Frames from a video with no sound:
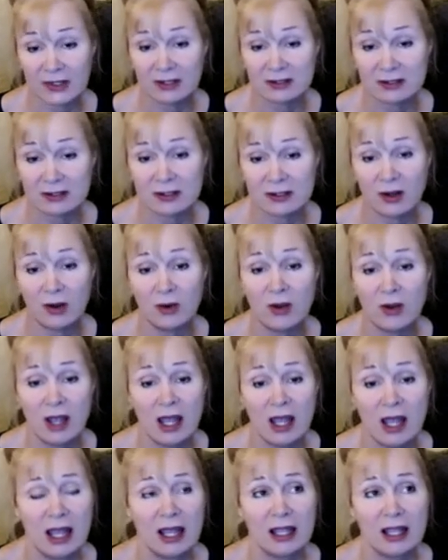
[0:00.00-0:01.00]
So
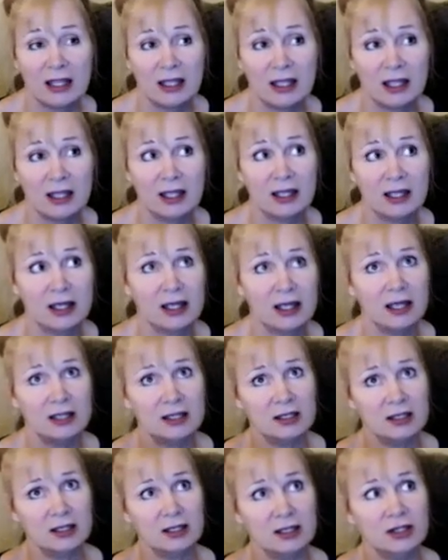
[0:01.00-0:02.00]

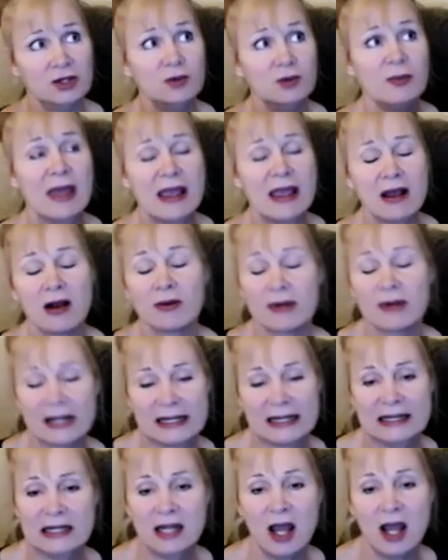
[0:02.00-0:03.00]
you may
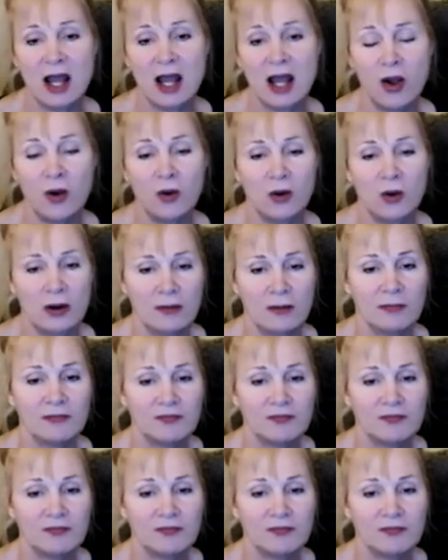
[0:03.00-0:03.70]
already know,